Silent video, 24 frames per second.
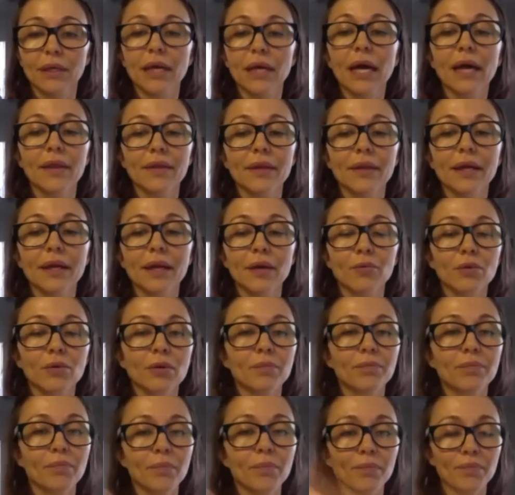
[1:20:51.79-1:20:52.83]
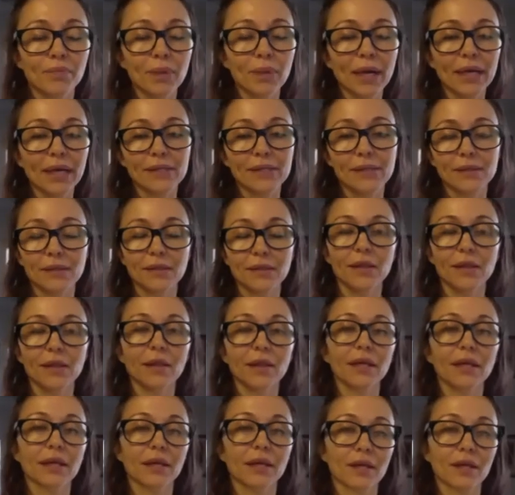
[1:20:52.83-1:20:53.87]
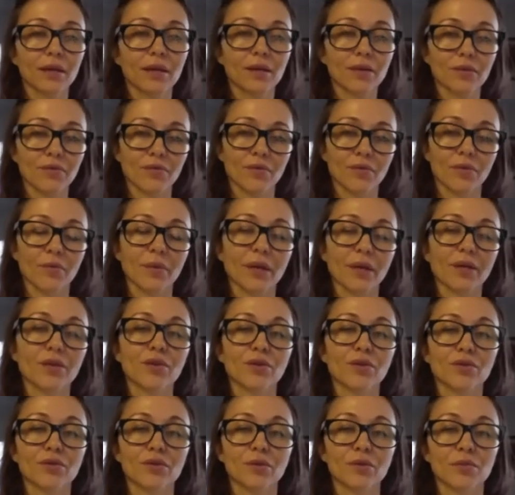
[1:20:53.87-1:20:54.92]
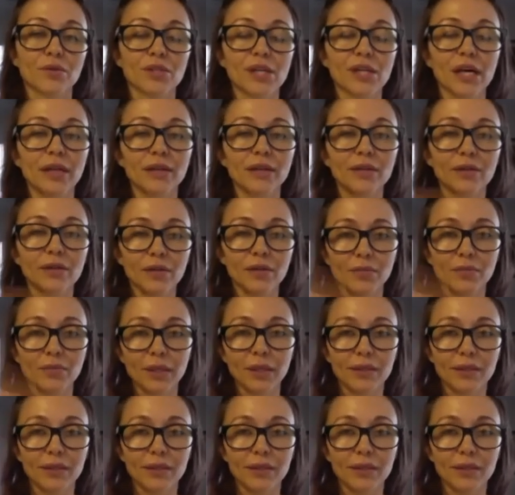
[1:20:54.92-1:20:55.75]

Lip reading: and then I will paste the link for my YouTube channel. But